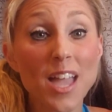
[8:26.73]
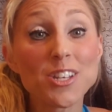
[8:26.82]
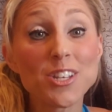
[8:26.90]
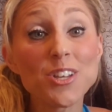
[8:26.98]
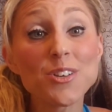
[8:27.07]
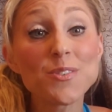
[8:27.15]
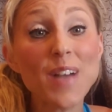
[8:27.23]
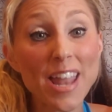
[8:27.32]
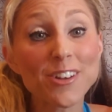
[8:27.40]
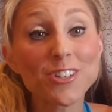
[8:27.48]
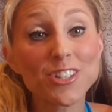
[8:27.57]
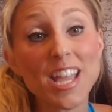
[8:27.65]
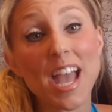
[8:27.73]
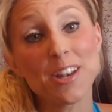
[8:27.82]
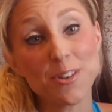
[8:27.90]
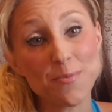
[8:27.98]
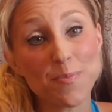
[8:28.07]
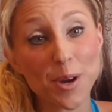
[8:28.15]
new energy and
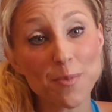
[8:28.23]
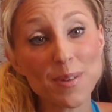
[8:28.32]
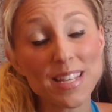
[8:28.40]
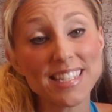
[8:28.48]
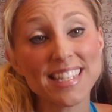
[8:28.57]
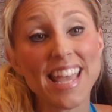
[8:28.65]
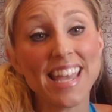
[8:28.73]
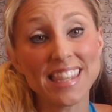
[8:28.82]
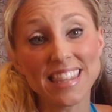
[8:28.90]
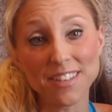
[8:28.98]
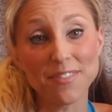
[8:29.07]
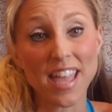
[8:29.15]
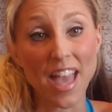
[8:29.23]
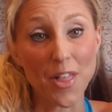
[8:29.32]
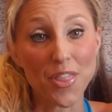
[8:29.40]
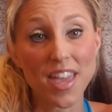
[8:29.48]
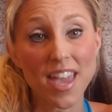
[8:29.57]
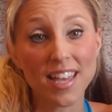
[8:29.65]
new purpose in living
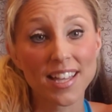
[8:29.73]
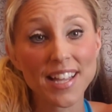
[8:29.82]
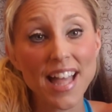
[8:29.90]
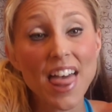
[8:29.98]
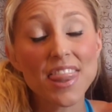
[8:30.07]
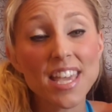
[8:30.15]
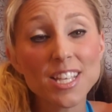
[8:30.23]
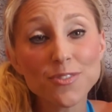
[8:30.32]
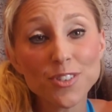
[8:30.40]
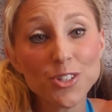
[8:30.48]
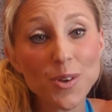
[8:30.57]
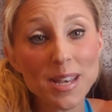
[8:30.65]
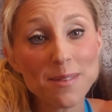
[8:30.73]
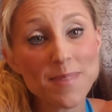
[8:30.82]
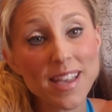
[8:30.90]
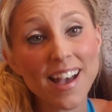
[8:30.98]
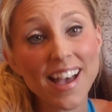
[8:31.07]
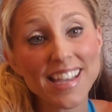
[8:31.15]
healthy. Thanks for joining
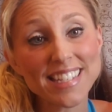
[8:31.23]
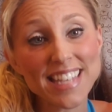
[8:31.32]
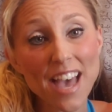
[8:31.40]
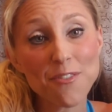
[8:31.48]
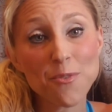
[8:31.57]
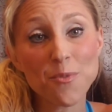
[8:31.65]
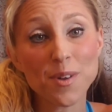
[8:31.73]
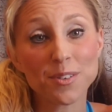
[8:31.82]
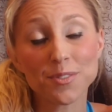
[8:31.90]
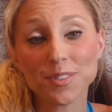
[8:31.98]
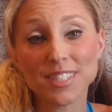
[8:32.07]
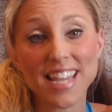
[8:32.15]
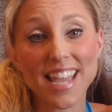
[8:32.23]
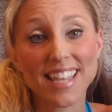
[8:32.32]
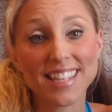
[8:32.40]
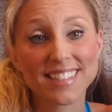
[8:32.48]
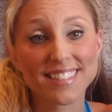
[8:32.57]
me, guys. Have a wonderful day.